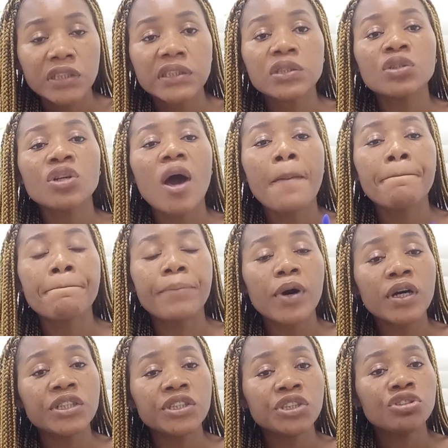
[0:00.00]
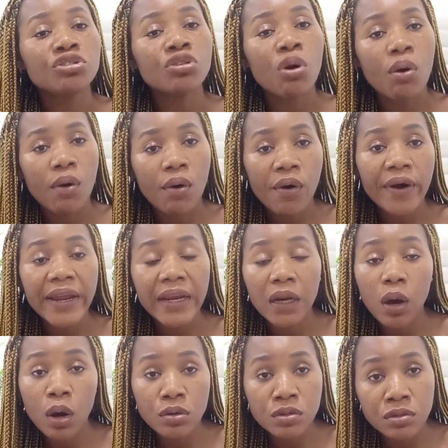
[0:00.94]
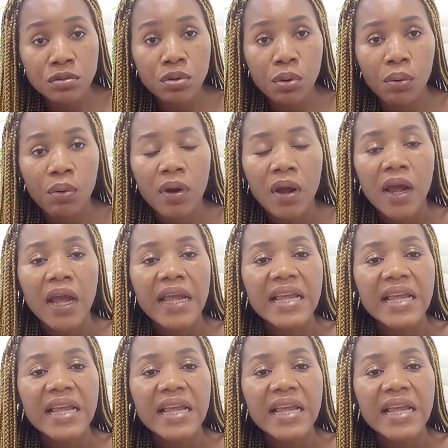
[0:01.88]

Do not burn your oil also.